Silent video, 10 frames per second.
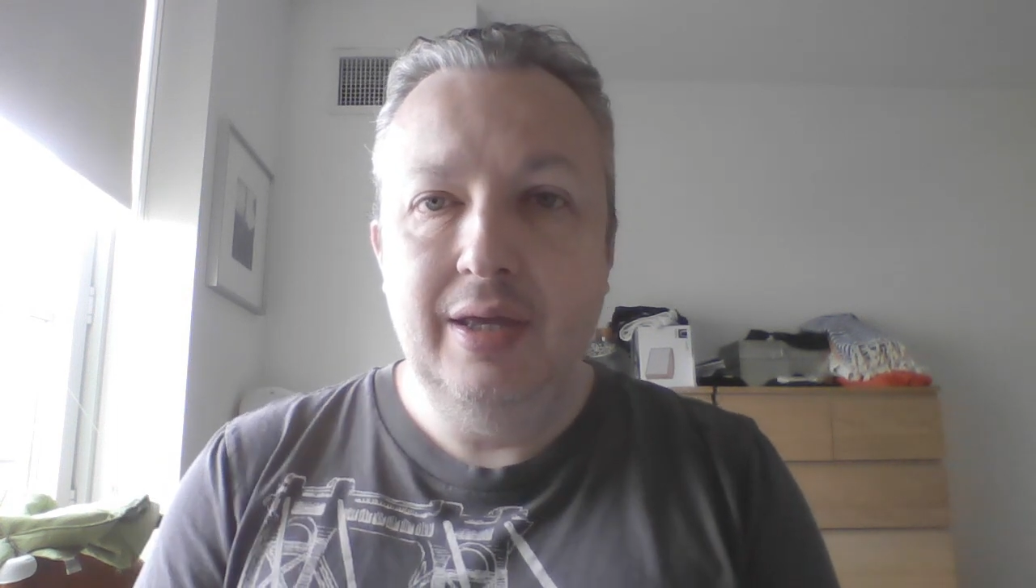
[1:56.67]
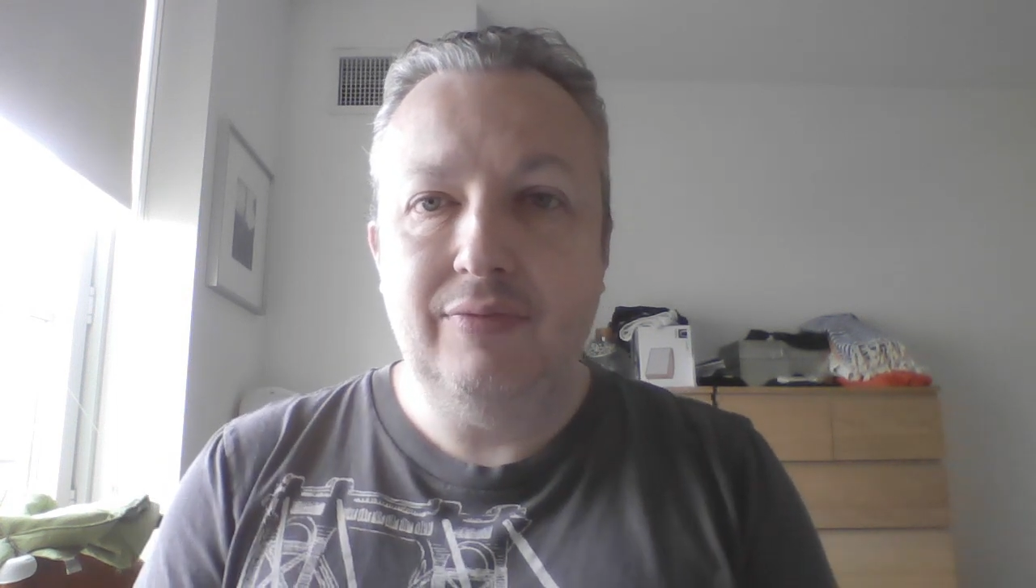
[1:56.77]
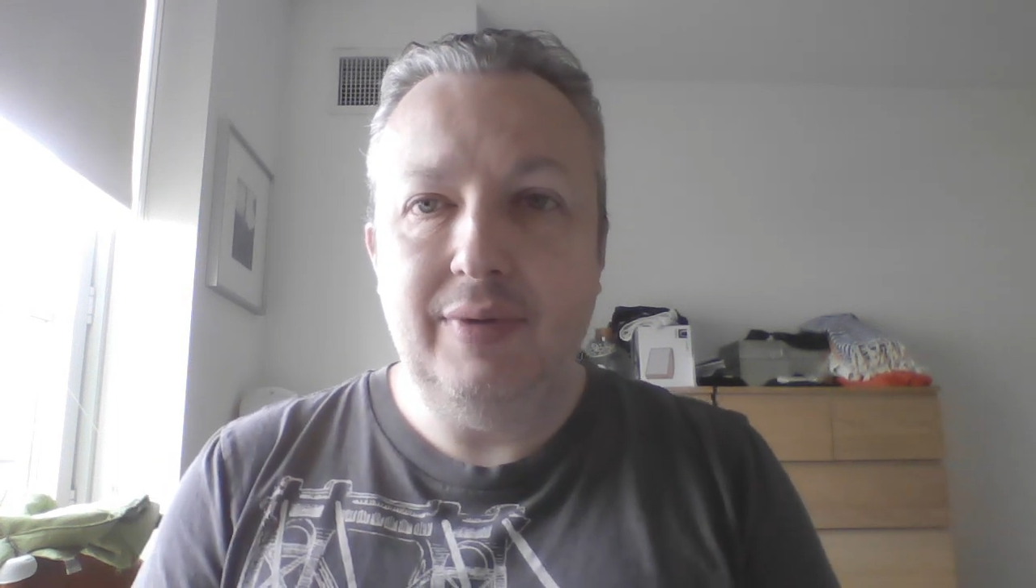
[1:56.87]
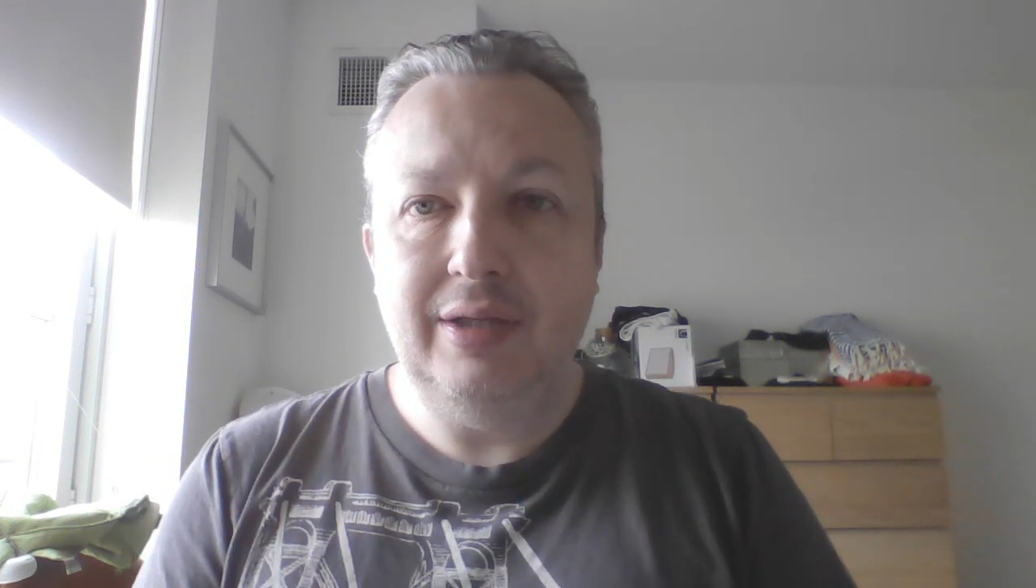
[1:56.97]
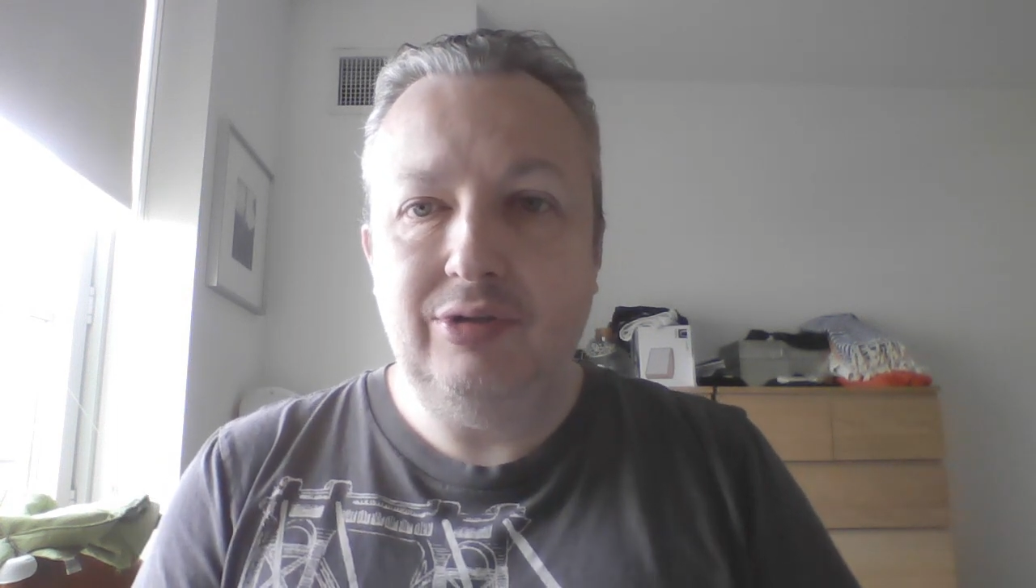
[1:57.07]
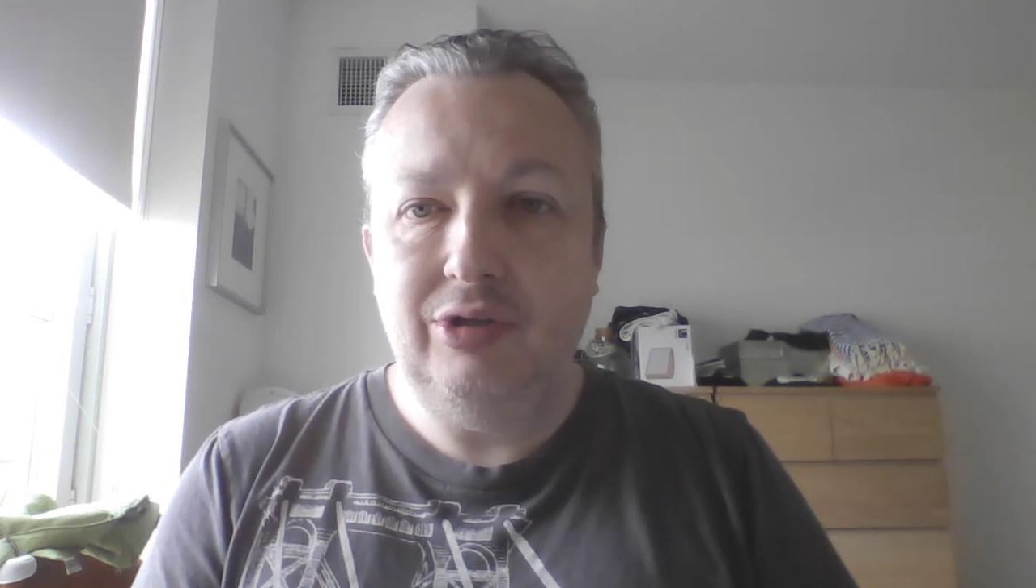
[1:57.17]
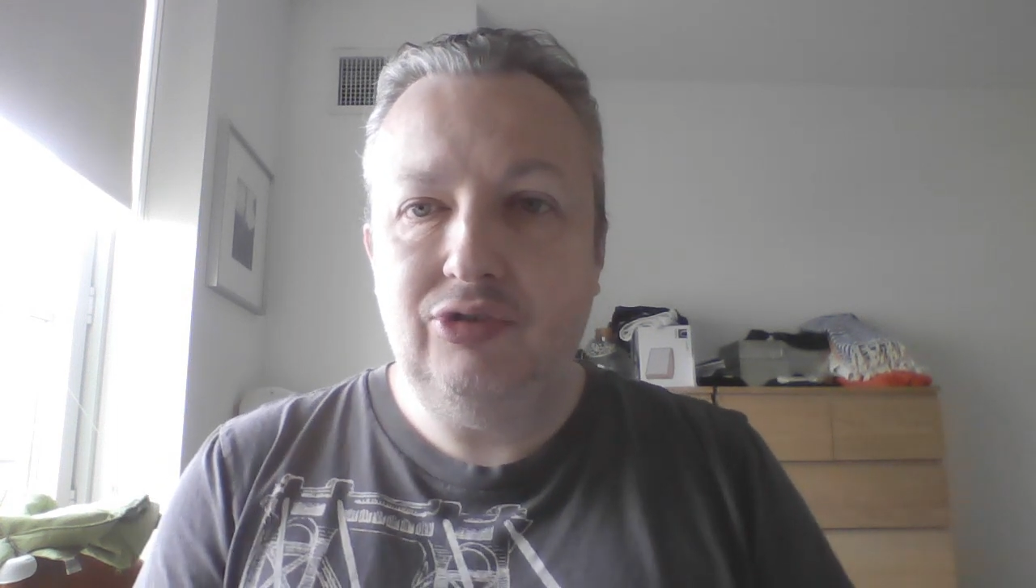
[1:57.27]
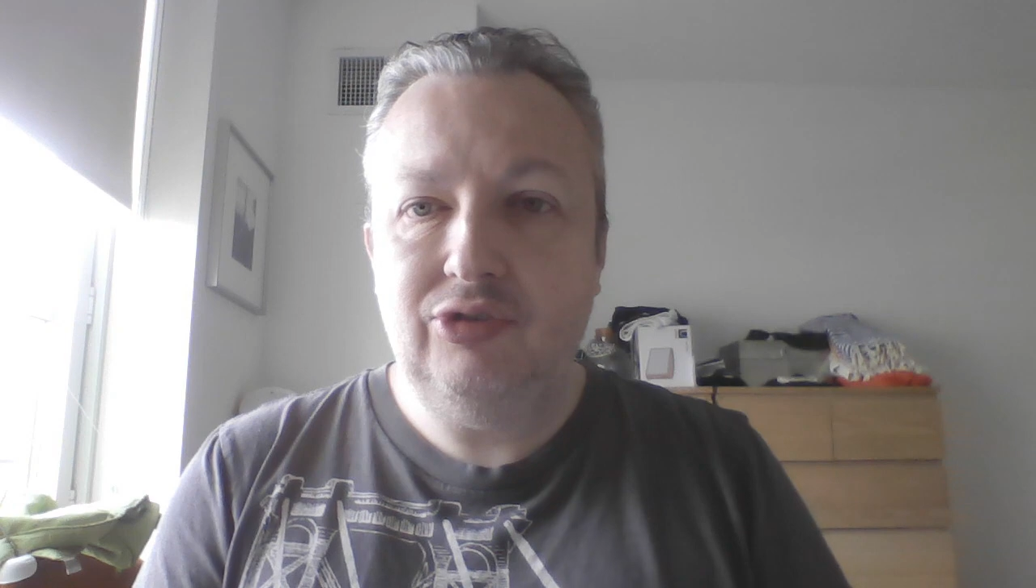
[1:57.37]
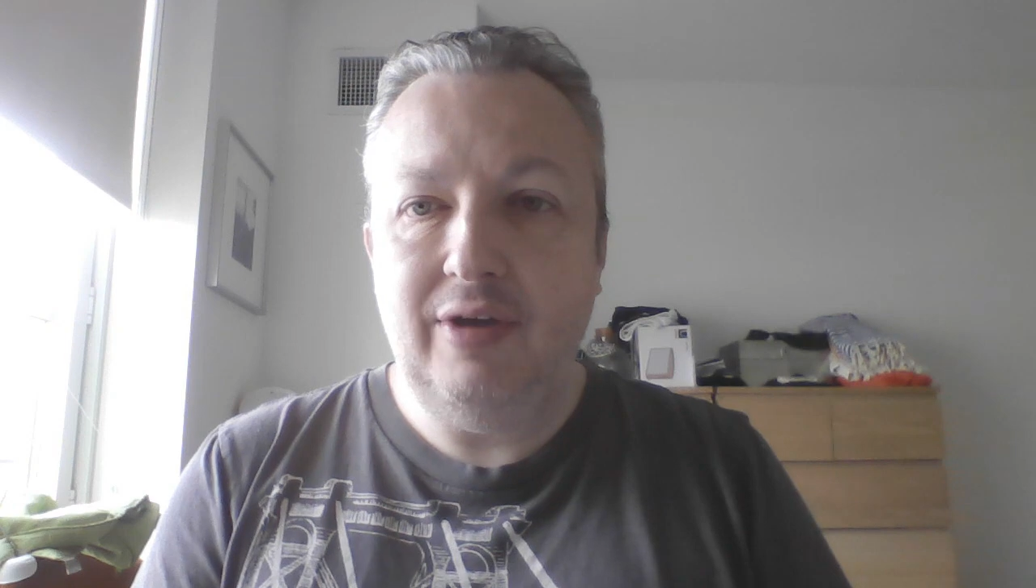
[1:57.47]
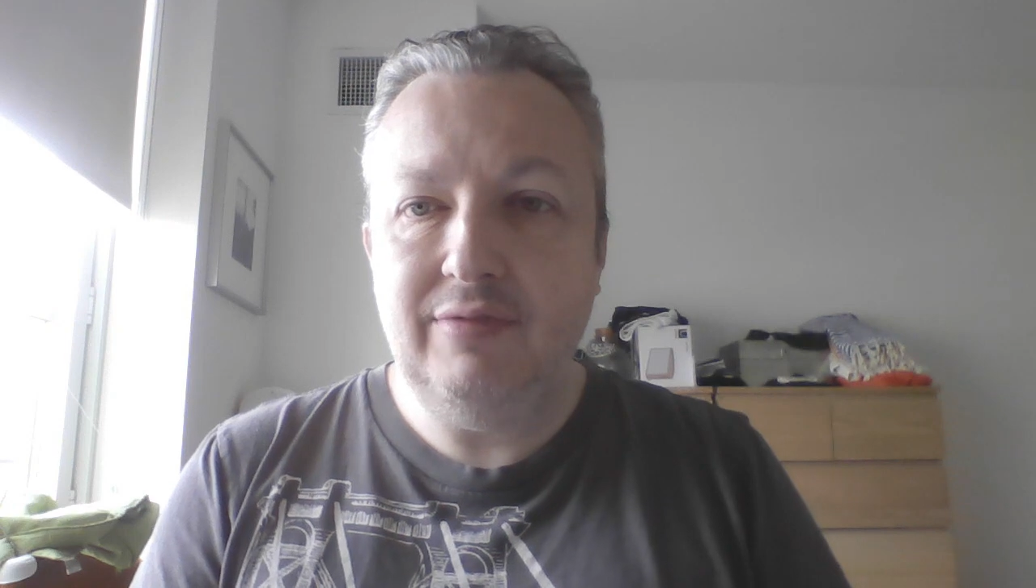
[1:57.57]

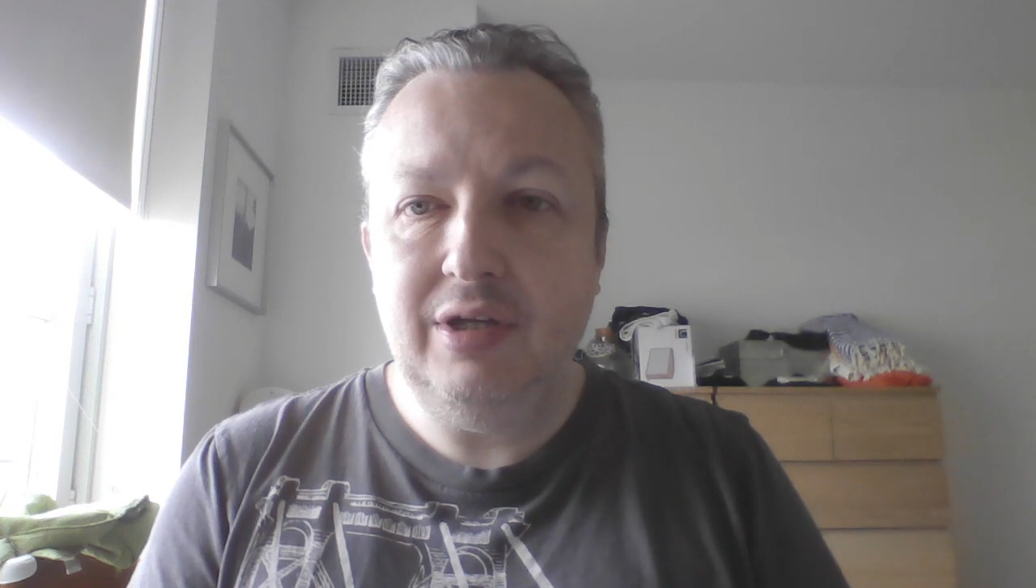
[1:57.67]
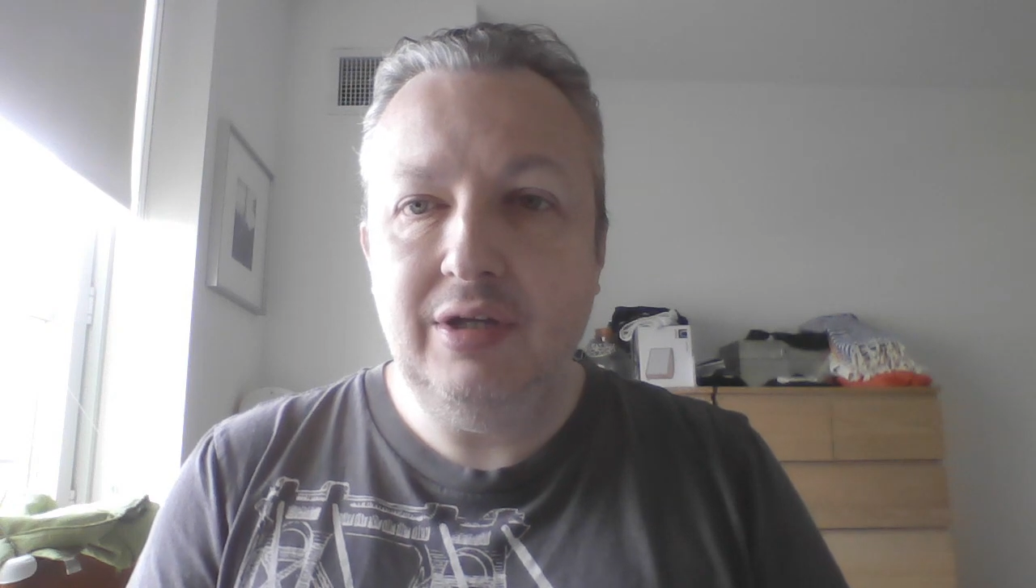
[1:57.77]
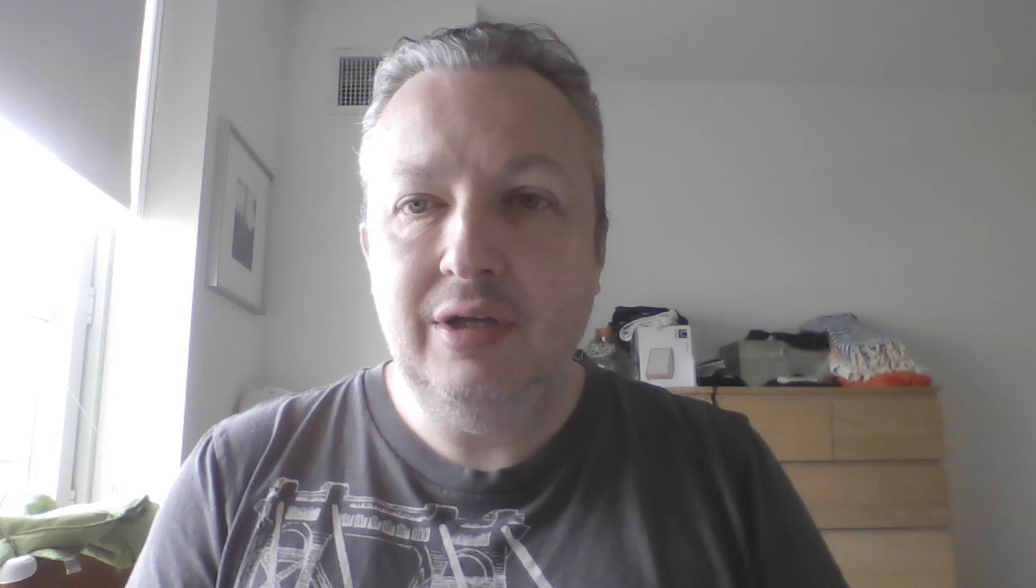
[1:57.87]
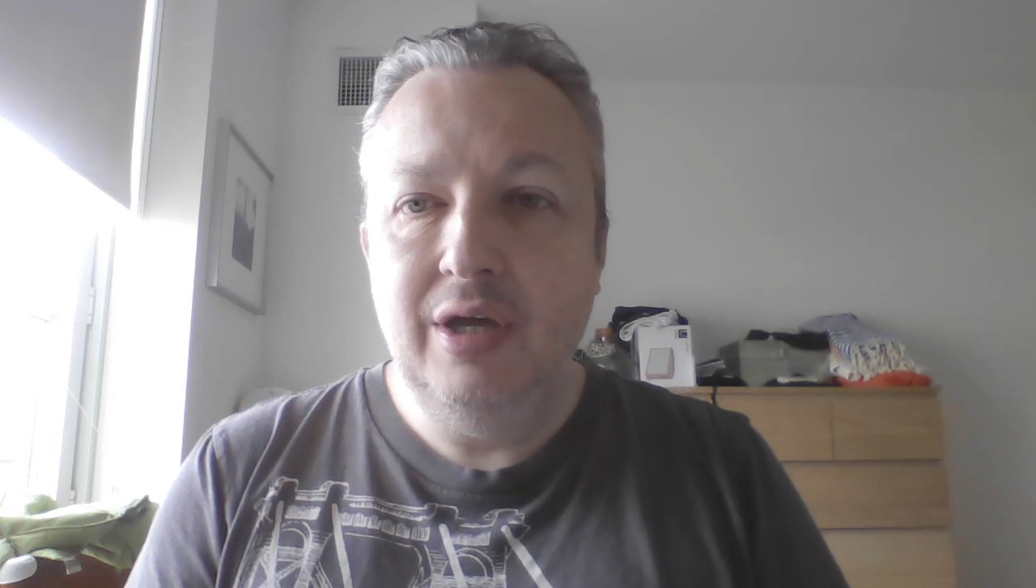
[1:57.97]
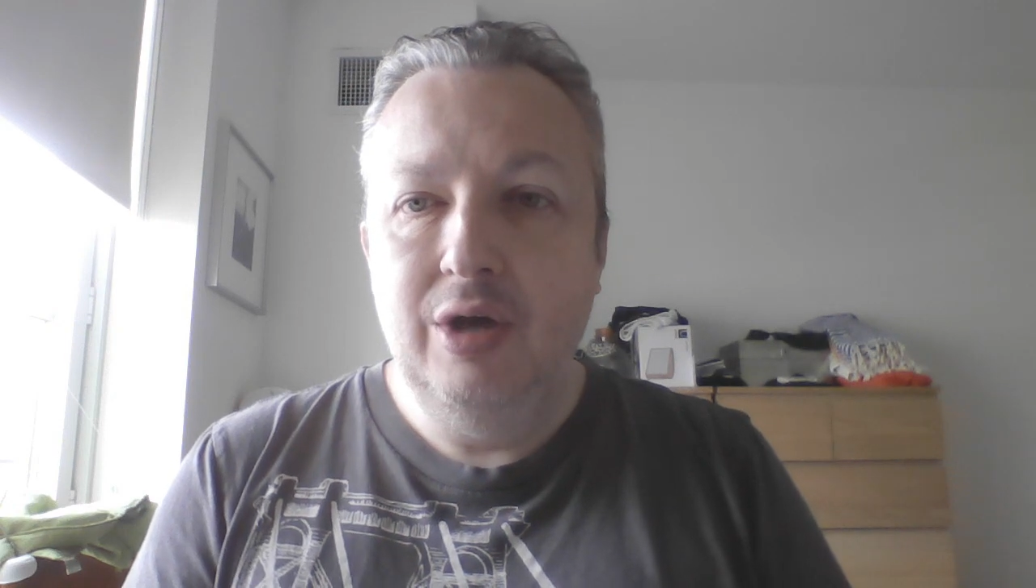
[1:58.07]
1970,